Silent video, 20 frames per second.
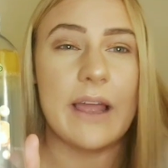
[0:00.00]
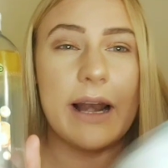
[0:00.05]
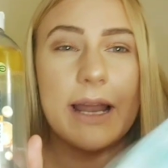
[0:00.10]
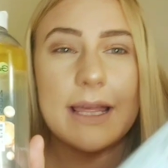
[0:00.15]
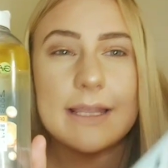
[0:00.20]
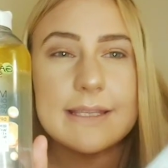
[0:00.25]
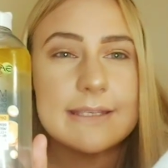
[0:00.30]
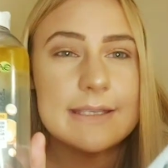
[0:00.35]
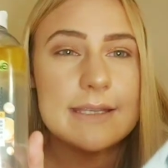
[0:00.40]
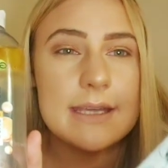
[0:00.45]

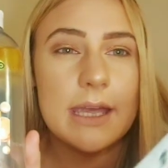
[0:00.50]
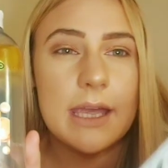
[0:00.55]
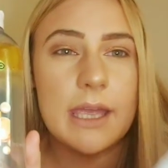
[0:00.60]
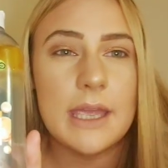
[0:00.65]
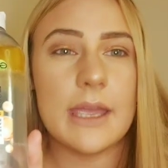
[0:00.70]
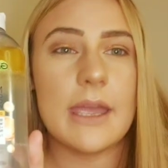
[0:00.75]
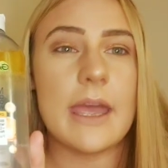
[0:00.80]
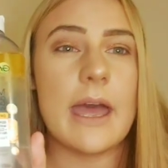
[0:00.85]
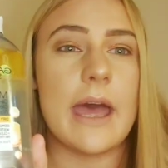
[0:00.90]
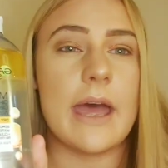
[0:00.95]

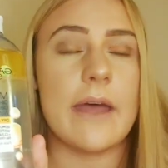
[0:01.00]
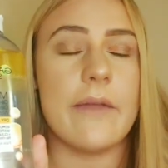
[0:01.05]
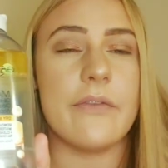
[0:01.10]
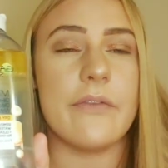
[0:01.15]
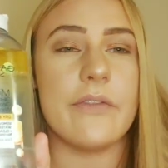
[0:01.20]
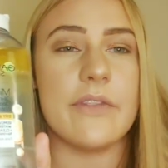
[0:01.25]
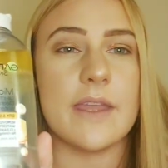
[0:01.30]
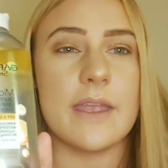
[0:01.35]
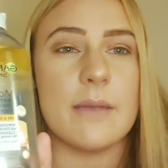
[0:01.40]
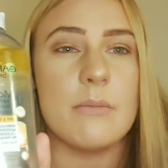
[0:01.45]
cleansing and
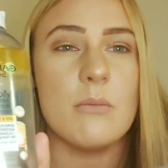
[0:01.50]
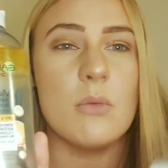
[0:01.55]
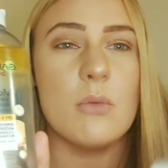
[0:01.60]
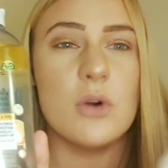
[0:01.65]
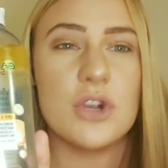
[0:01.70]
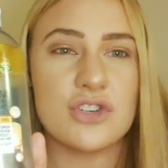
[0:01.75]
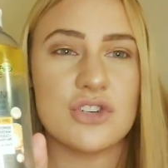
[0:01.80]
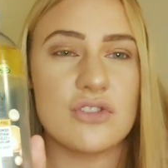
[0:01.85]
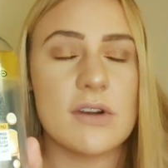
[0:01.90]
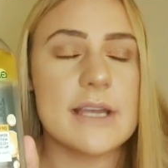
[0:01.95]
the
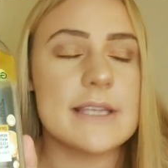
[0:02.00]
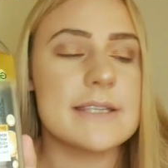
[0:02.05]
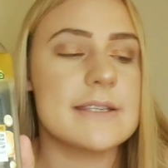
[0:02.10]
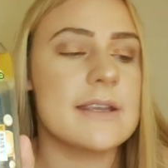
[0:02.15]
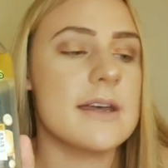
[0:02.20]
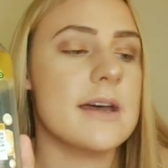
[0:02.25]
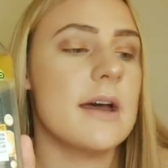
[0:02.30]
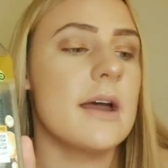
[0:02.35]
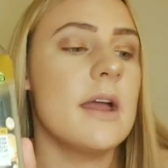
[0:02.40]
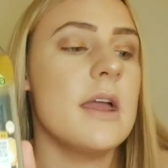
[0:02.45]

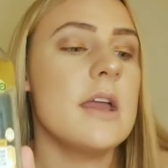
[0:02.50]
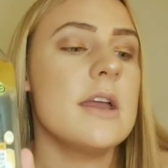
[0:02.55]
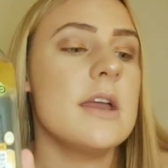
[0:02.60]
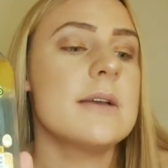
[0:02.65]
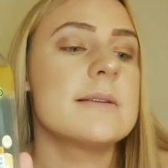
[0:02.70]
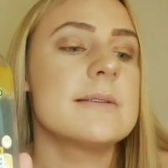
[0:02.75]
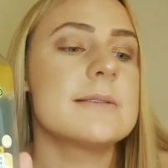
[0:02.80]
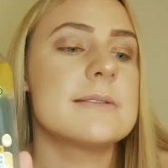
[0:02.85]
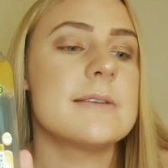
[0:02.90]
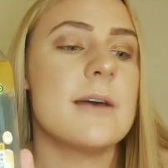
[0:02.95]
moisturiser.
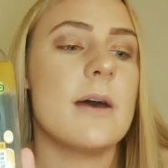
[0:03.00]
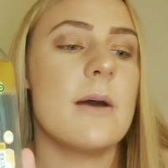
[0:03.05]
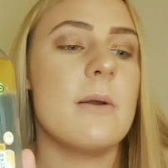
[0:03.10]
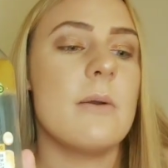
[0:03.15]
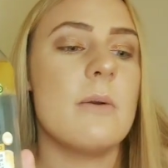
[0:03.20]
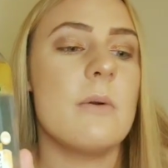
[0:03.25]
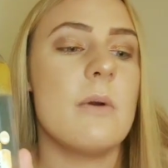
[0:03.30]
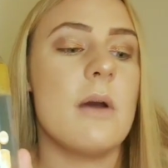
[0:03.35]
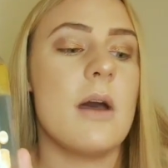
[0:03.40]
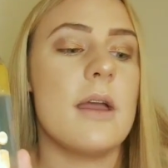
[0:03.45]

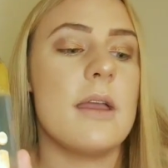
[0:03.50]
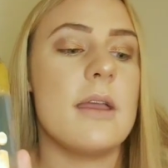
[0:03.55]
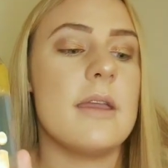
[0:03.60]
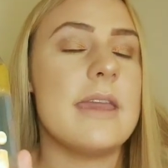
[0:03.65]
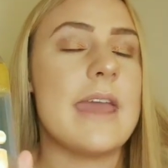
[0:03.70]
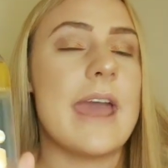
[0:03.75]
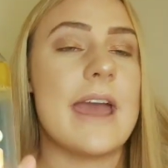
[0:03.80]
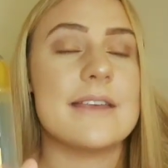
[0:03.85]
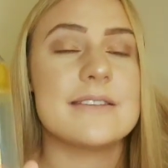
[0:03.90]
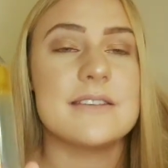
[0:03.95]
So
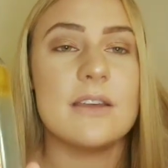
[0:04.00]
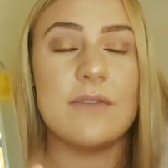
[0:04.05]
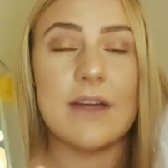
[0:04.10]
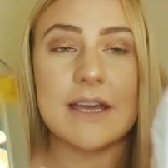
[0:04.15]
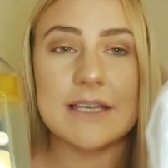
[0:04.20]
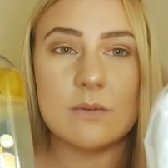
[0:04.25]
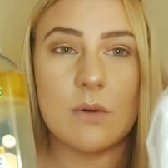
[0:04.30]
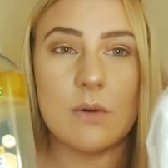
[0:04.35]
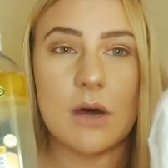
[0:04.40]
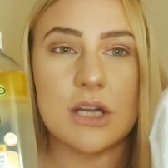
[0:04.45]
yeah, so
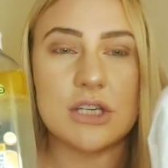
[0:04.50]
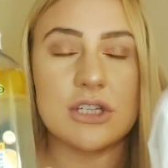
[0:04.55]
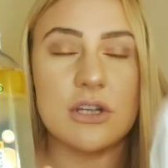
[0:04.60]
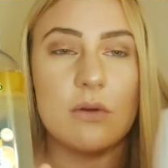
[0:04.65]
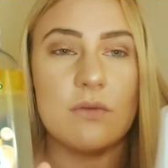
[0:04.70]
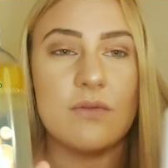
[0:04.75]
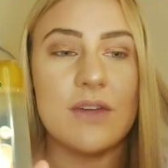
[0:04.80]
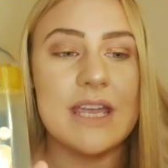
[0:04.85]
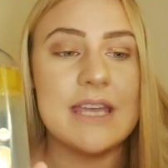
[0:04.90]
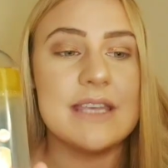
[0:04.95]
that's what I
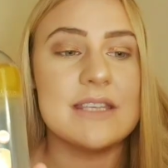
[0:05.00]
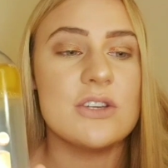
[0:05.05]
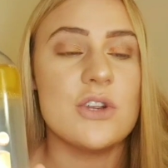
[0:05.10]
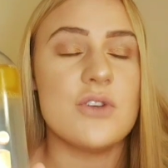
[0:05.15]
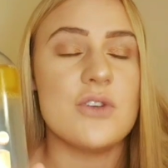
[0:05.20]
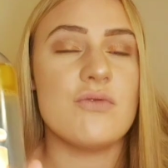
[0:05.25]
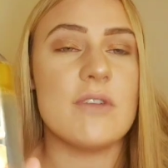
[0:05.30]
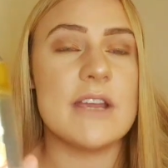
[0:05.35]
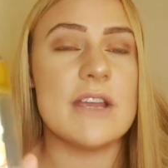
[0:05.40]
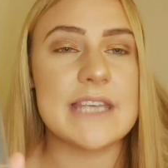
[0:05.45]
do. These
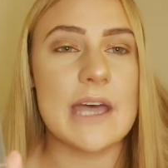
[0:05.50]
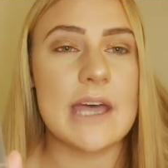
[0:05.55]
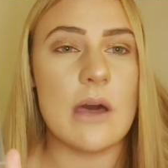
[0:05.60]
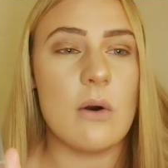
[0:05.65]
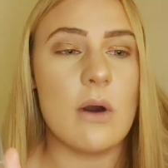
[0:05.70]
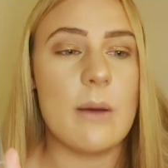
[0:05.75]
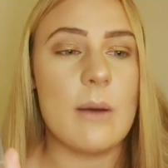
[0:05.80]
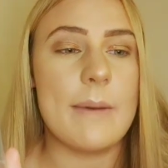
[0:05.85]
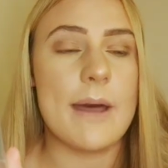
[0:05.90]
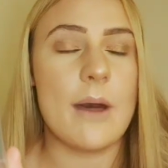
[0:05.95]
do retail
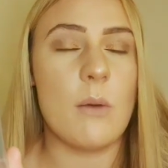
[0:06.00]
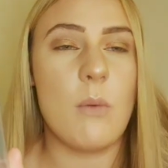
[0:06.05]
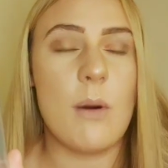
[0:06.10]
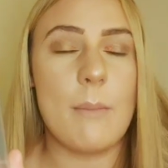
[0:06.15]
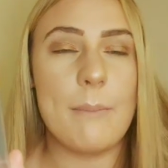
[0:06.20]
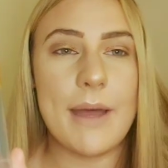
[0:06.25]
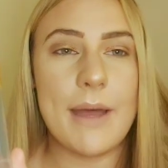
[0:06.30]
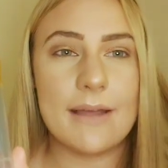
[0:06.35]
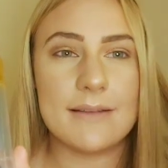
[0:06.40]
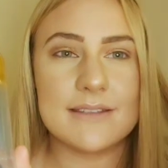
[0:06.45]
at about
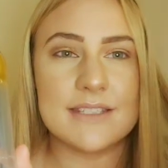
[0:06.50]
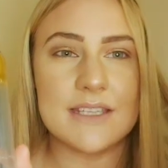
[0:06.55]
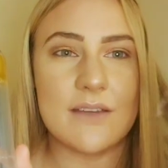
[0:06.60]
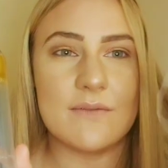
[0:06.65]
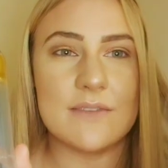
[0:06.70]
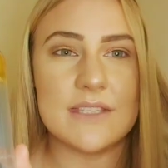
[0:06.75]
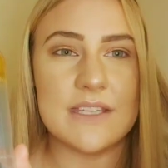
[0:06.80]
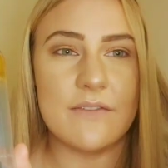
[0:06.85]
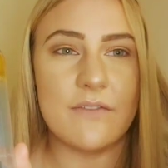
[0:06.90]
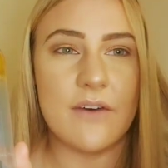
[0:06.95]

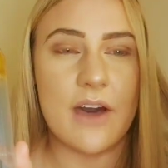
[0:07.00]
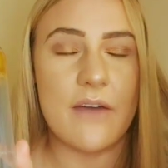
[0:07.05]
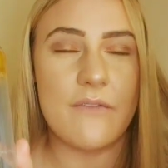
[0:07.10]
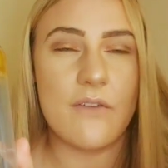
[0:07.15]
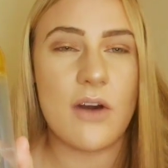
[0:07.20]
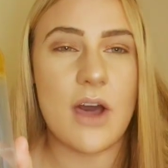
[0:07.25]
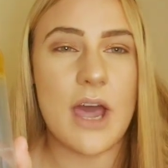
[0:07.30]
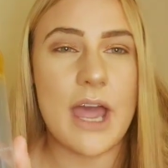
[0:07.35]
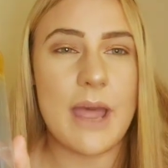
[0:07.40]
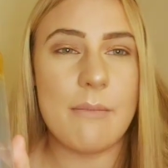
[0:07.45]
£1.75.
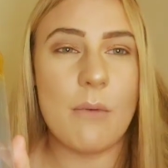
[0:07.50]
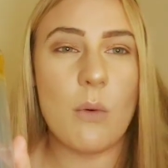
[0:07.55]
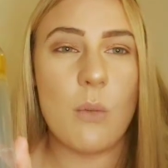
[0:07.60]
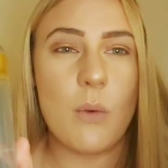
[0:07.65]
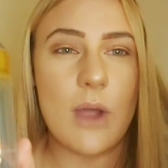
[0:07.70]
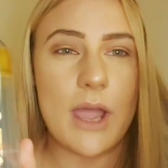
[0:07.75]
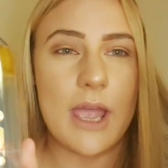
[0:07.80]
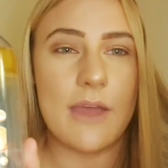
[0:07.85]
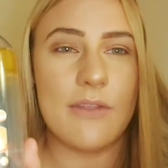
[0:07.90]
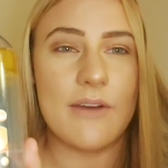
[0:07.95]
I am
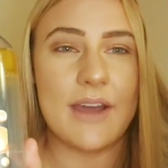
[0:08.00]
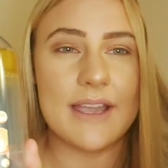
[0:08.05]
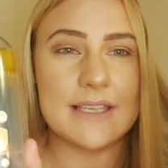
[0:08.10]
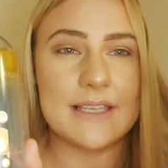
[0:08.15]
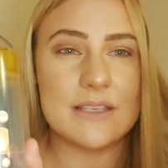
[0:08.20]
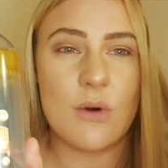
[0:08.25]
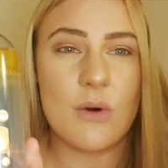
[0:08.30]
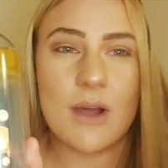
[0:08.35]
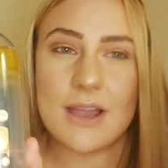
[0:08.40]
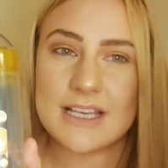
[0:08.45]
aware that
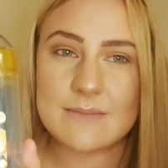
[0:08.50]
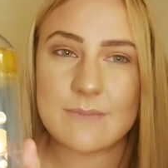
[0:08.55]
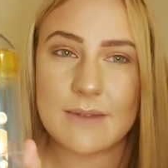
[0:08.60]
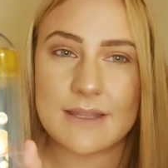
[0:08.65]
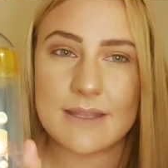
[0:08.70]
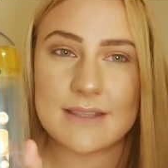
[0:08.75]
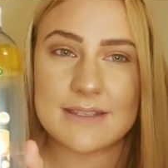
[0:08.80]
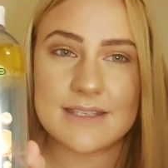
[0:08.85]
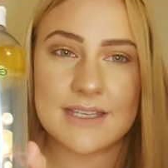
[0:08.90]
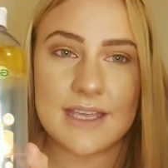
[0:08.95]
is quite
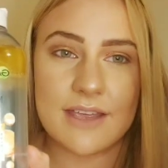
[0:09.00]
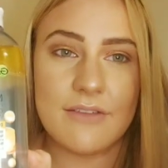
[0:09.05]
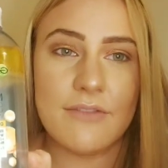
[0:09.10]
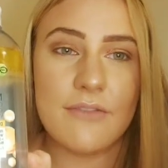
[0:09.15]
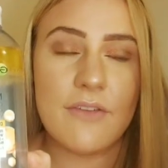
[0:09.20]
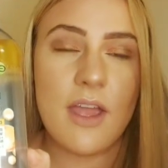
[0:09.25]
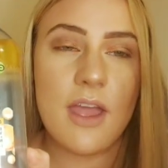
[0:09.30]
expensive,